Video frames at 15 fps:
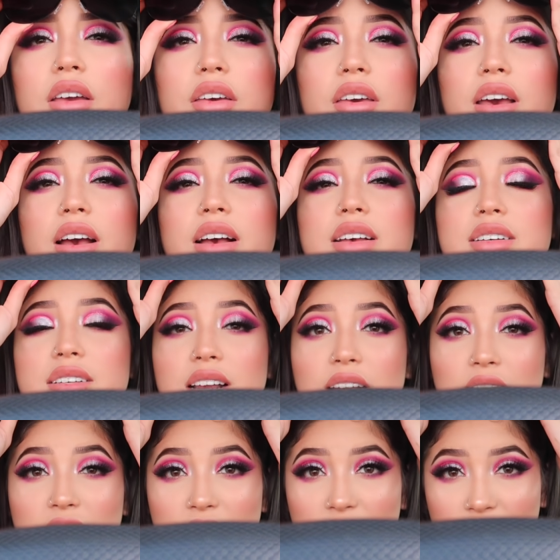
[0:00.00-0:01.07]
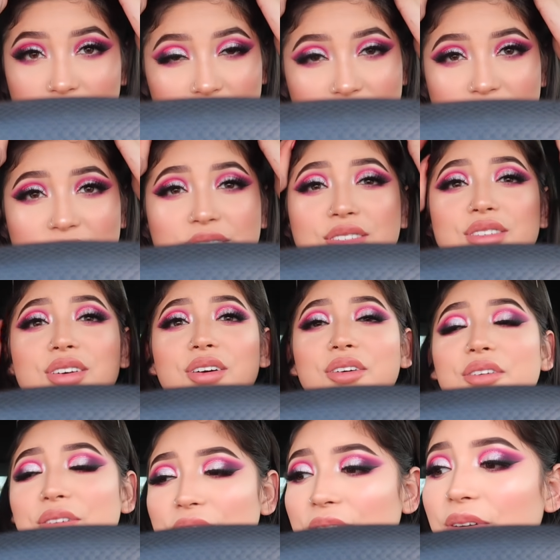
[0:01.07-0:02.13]
you guys, I am
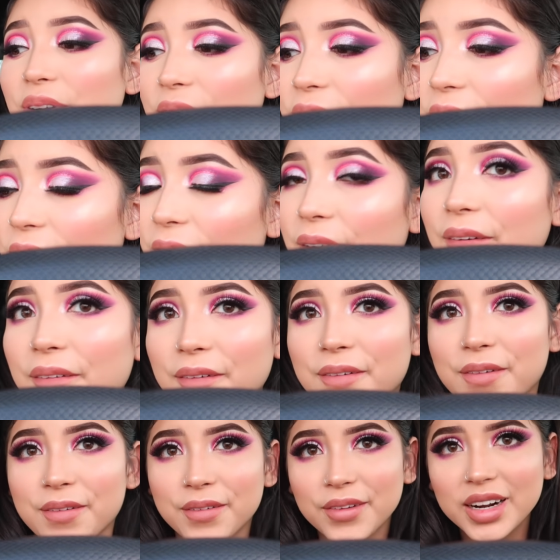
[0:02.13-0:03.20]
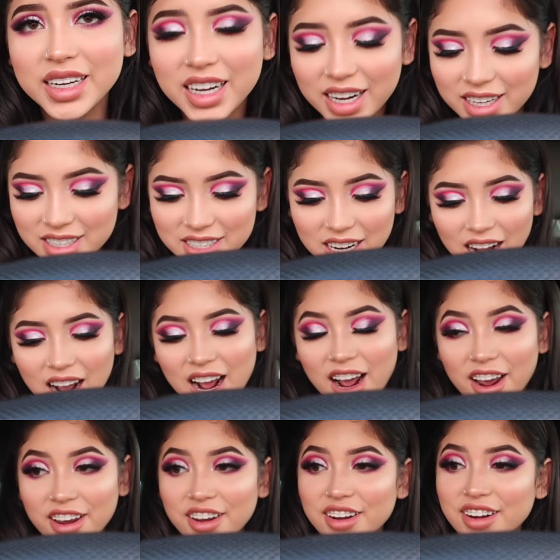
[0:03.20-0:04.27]
so freaking
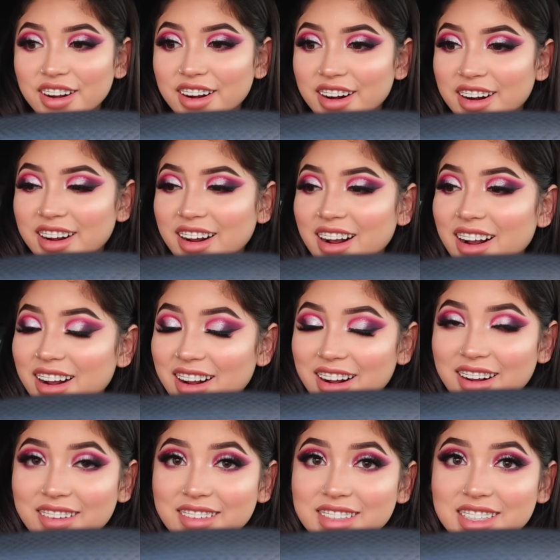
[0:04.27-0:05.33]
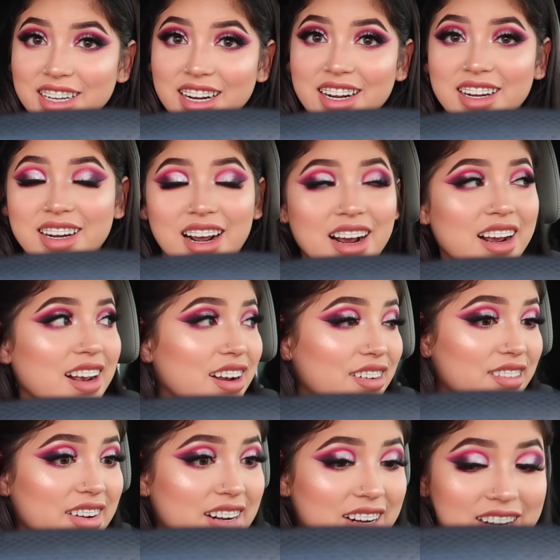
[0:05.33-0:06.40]
tired. I was like dying
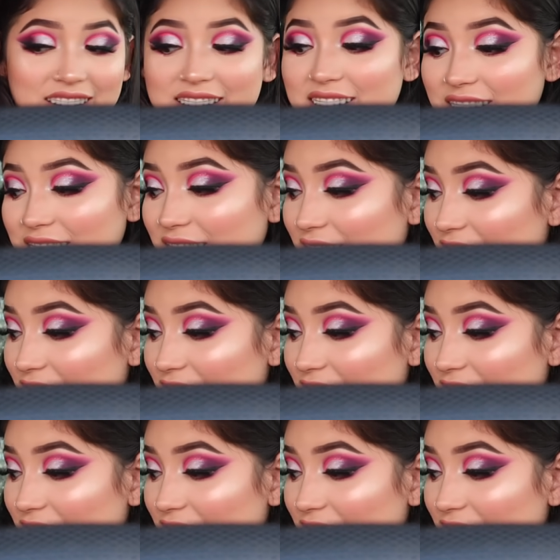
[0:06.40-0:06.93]
over here.